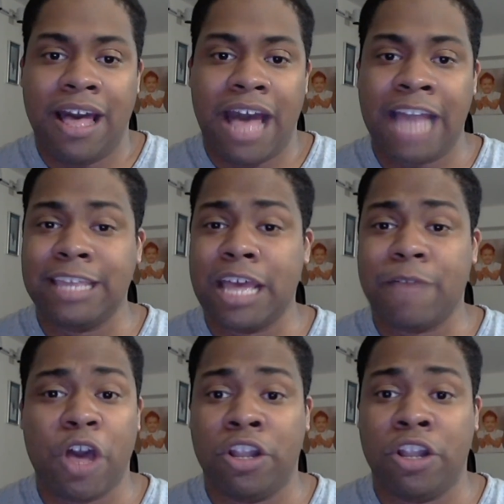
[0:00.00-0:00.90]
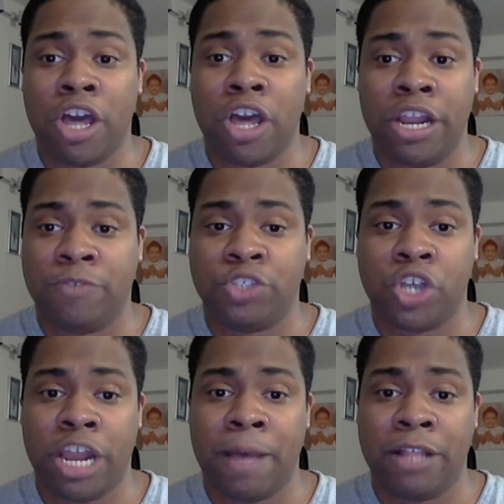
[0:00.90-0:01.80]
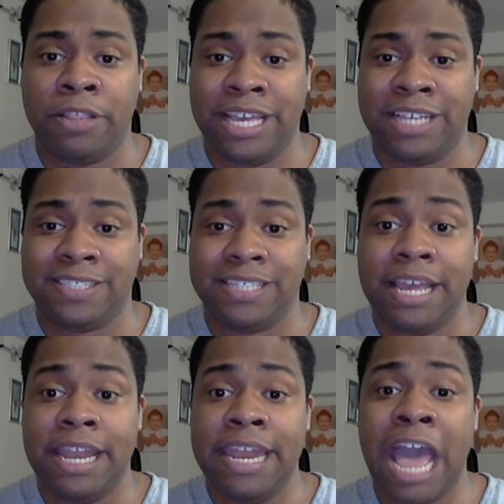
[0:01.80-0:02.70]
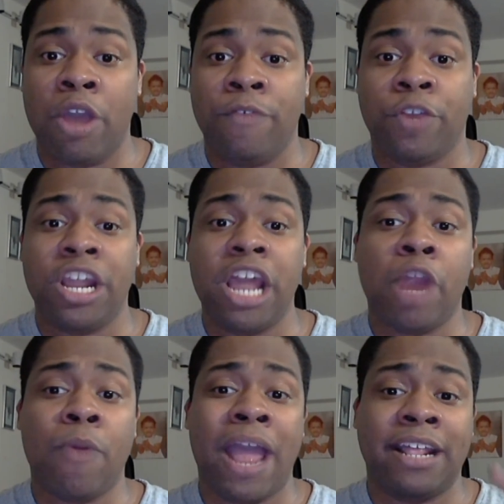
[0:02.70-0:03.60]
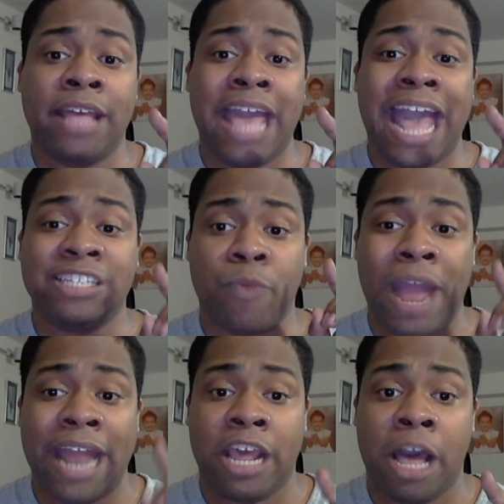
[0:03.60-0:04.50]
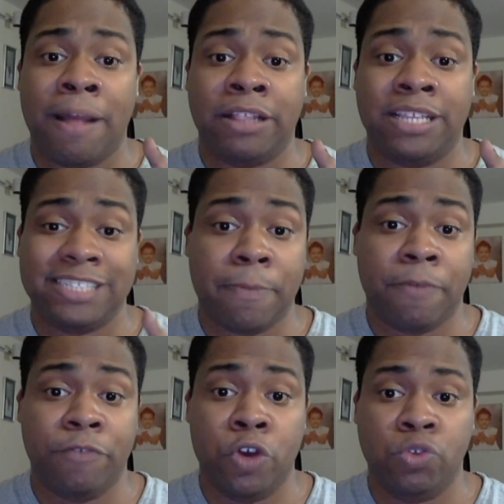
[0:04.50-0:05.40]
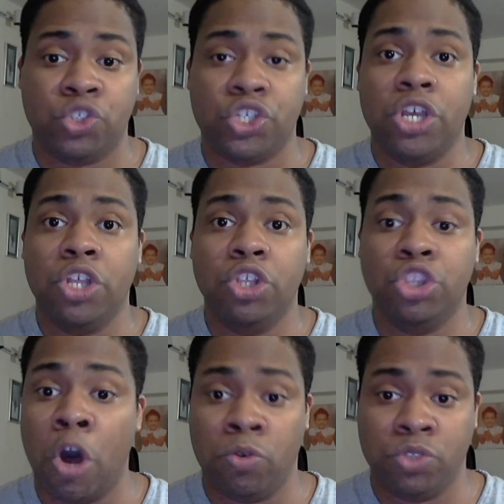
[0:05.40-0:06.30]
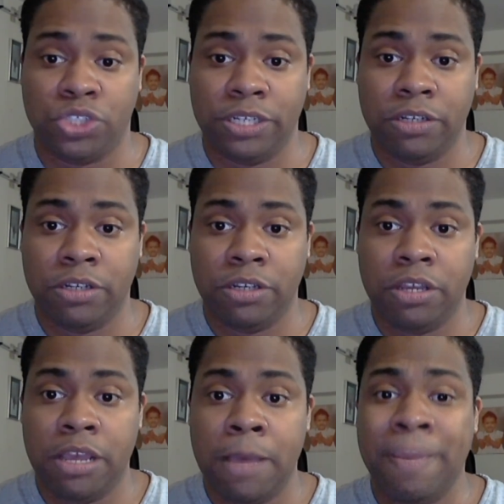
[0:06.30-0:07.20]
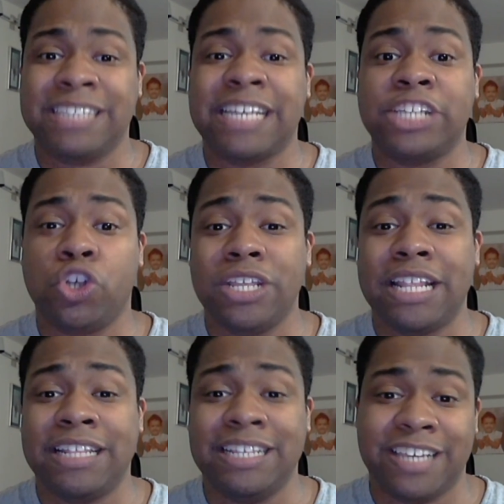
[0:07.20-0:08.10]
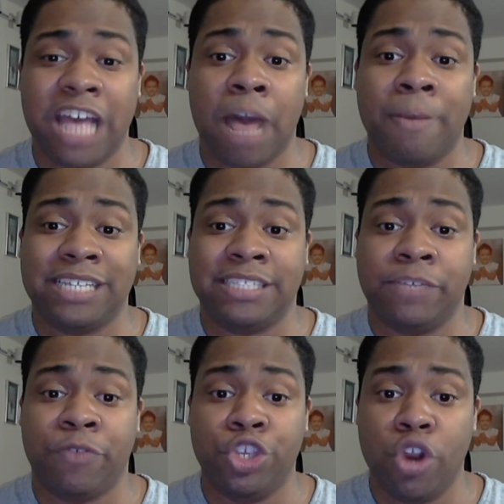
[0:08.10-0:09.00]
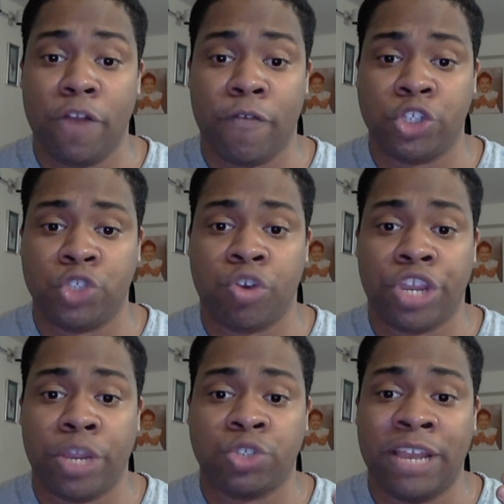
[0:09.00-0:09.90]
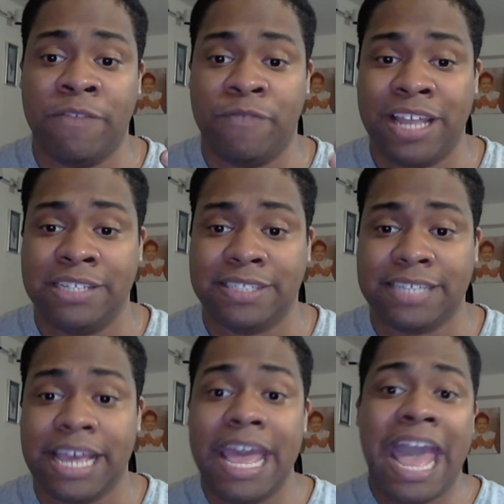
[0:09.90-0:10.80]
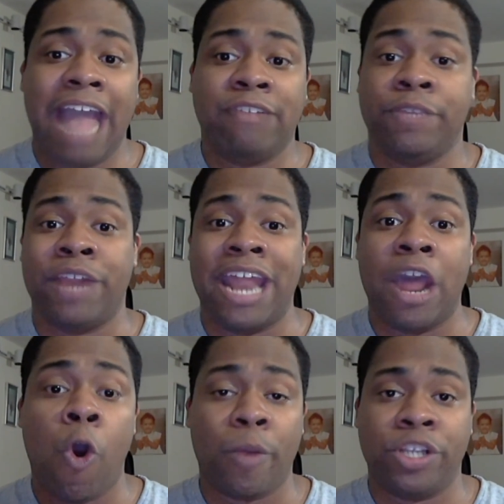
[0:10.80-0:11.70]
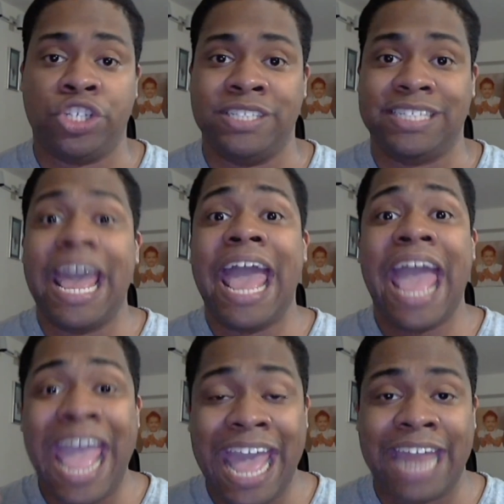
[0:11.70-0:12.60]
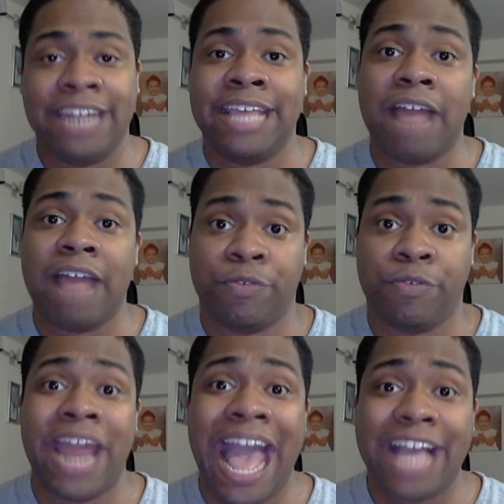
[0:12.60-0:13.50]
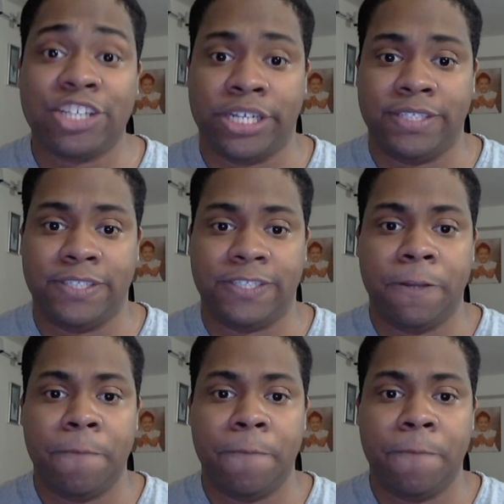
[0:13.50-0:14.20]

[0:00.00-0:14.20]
I think I've gone long enough talking about this. Now, if you're gonna act erratic about this type of news, don't. Because I told you that DC Comics has different universes where heroes and villains have different origins and they have different actions.